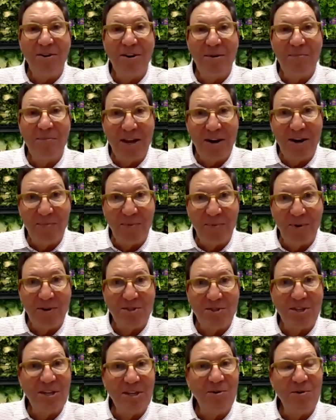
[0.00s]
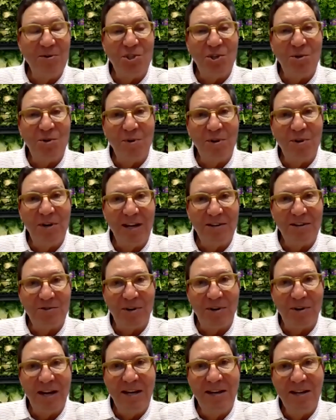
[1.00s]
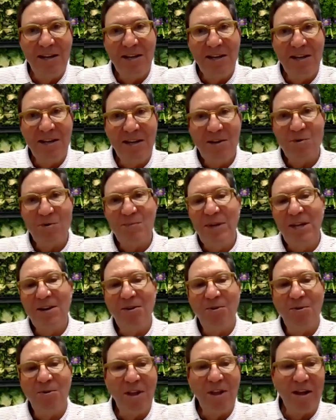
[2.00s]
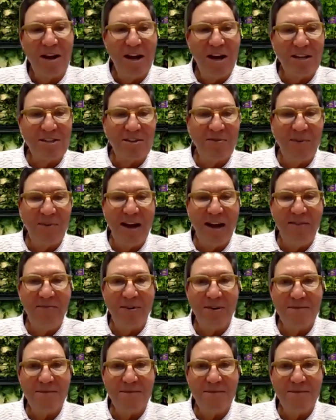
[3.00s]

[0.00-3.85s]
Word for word: her a better person and she would not trade was being a Holocaust survivor.